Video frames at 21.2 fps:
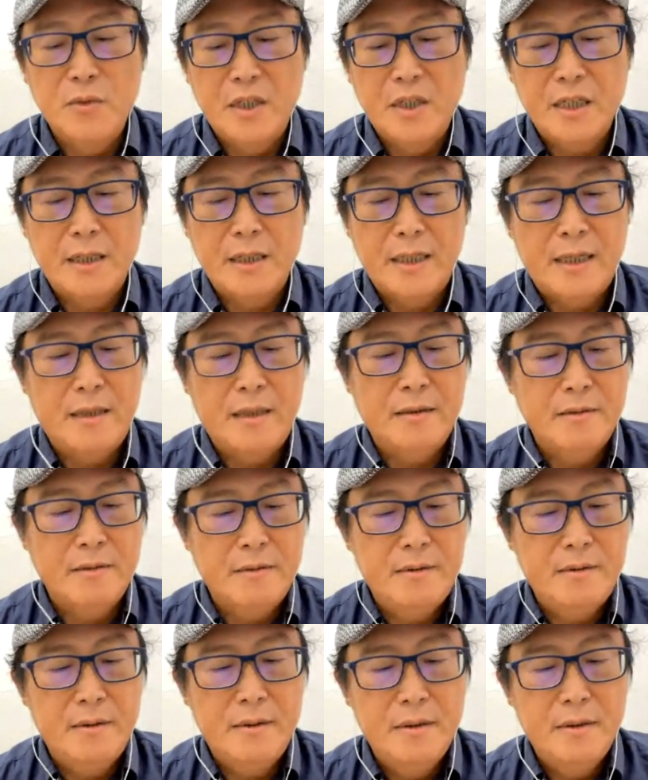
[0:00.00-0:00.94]
didn't work
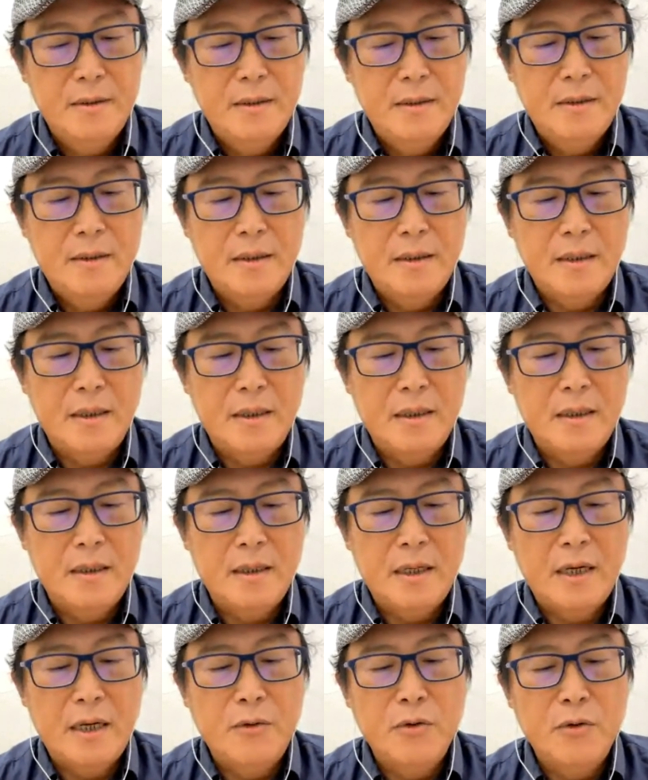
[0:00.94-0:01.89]
out,
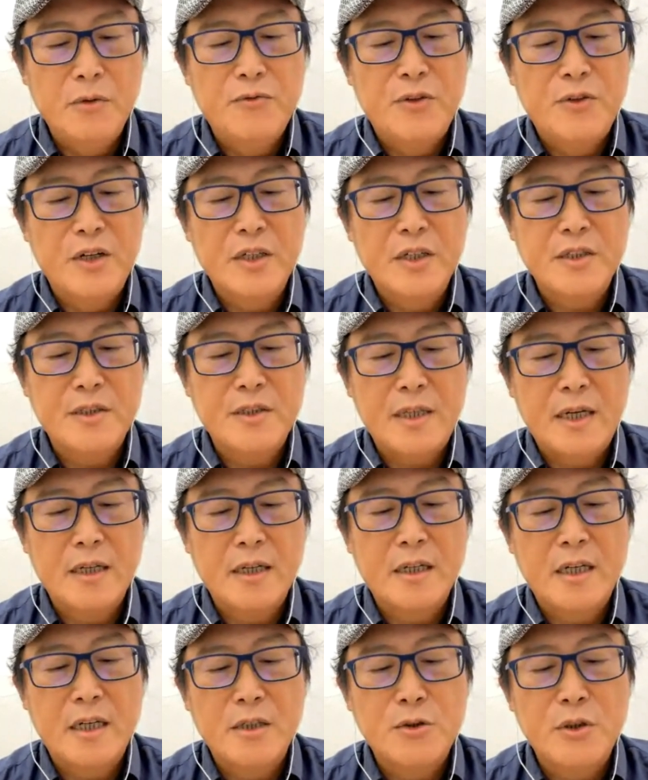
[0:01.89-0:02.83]
I will
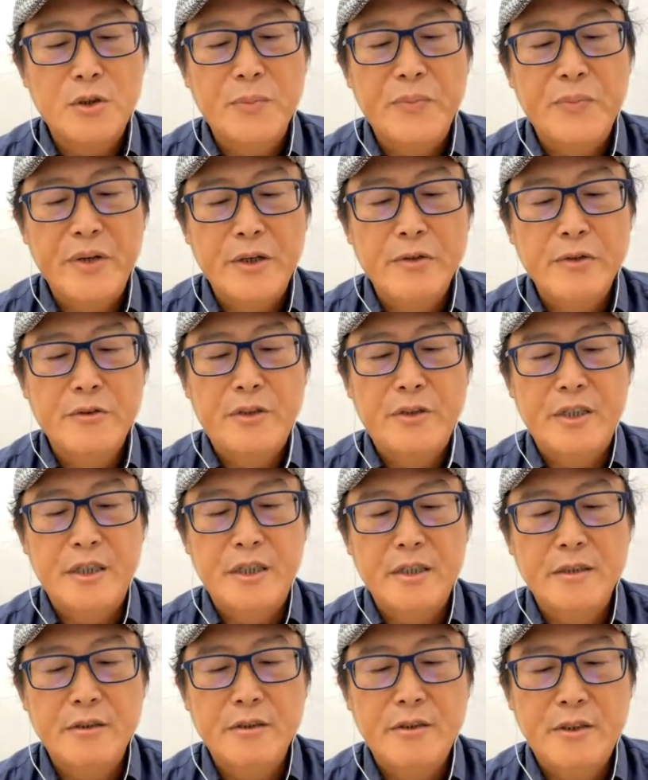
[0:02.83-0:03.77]
focus on
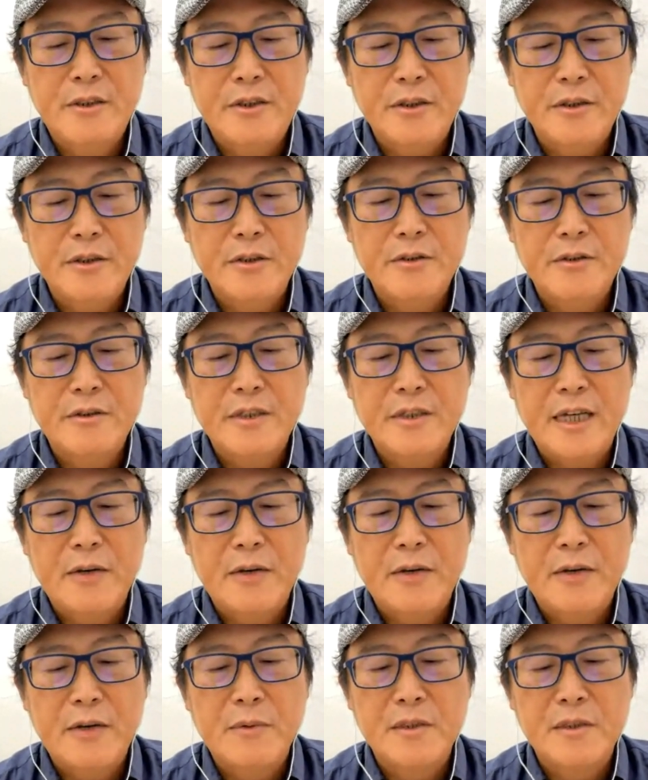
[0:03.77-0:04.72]
contributing
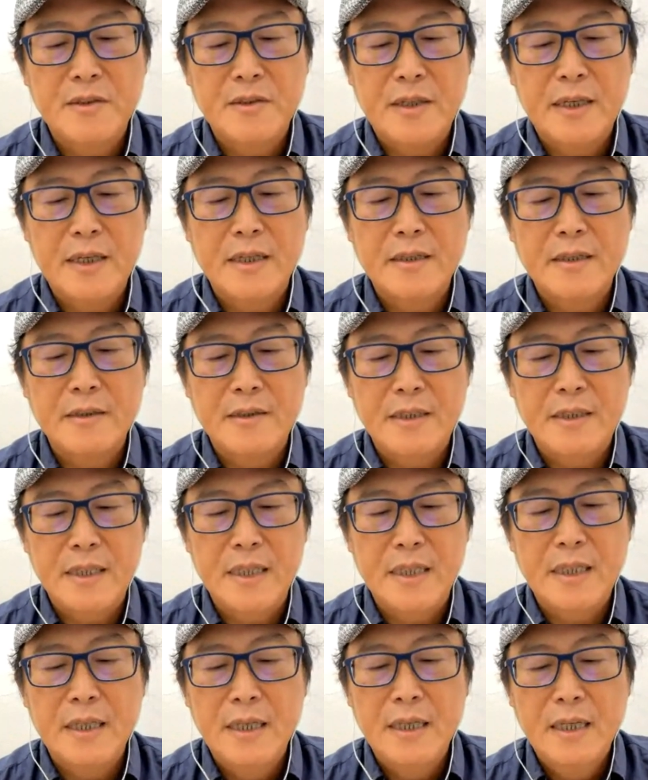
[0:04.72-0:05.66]
to Taiwan
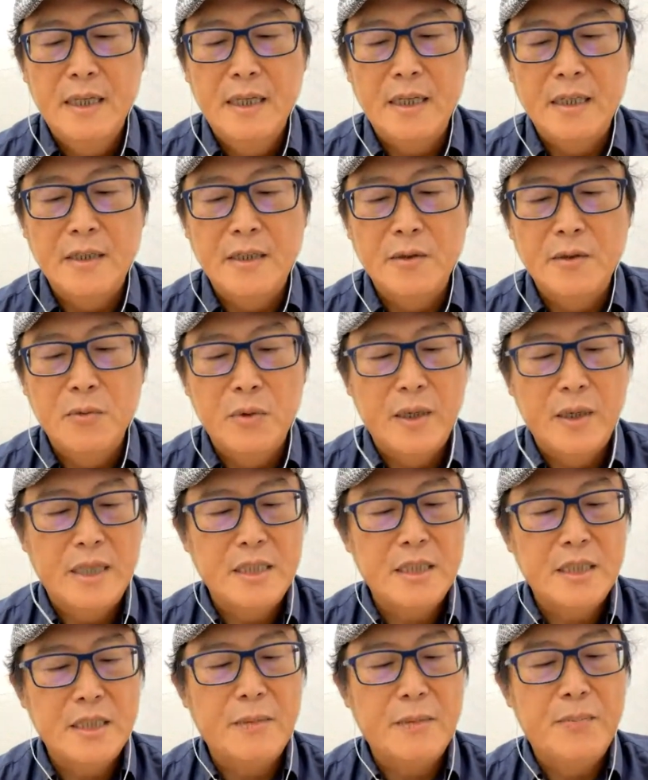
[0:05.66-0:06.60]
society in
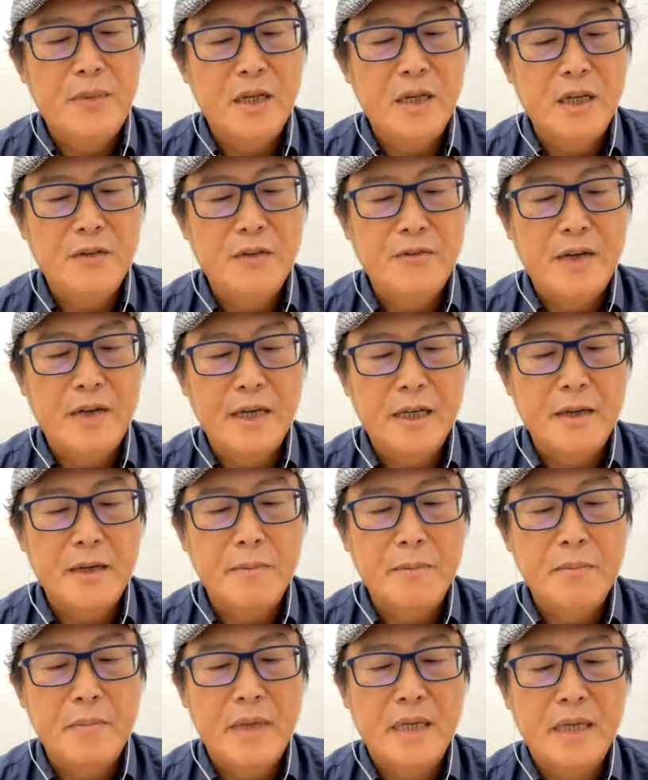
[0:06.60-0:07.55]
the ways I
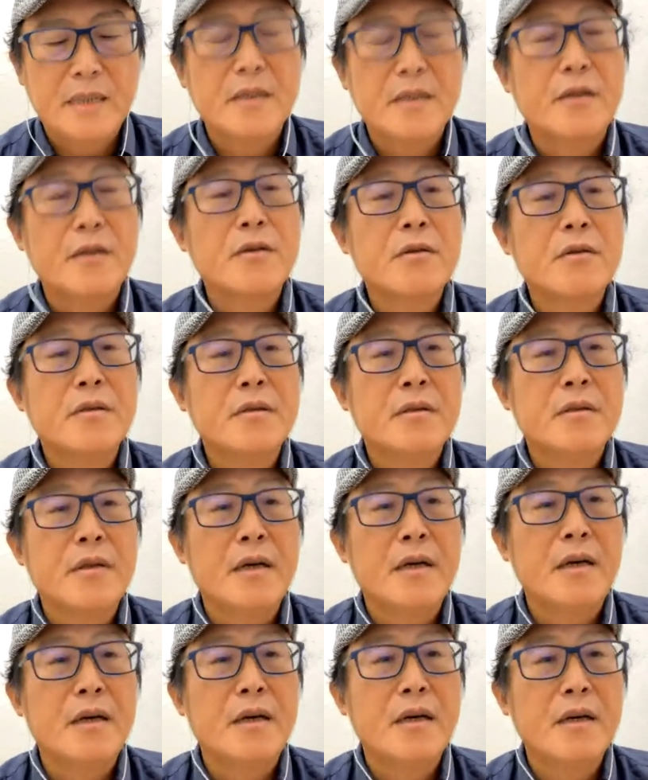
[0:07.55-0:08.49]
believe I can make
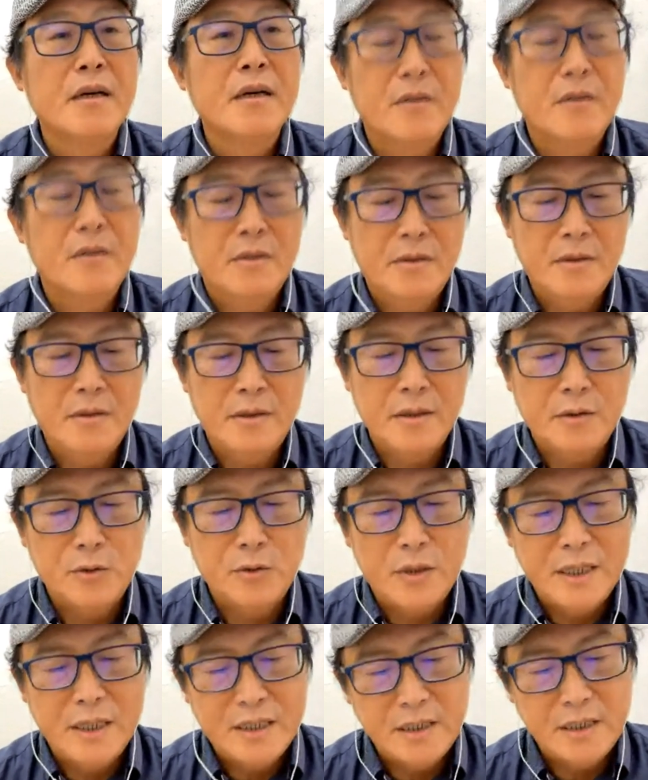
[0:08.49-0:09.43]
the
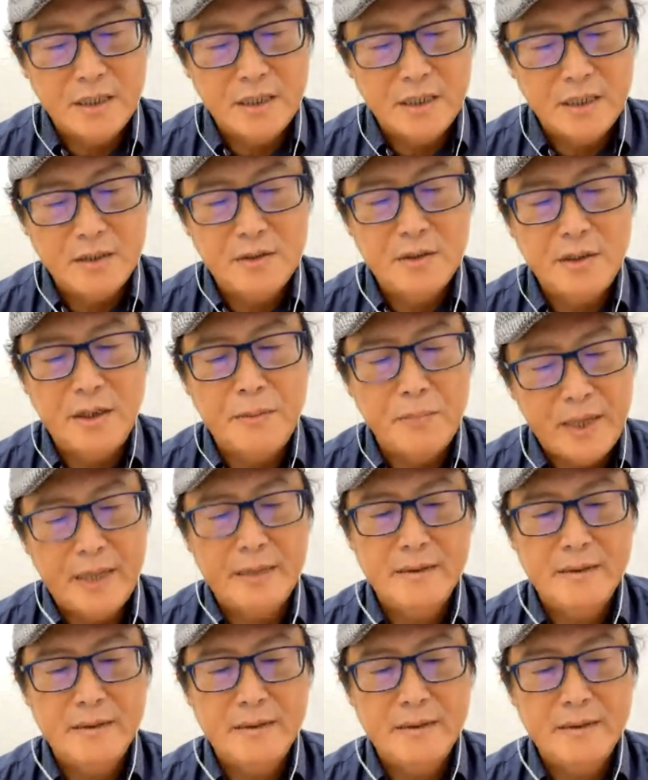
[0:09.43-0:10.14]
greatest.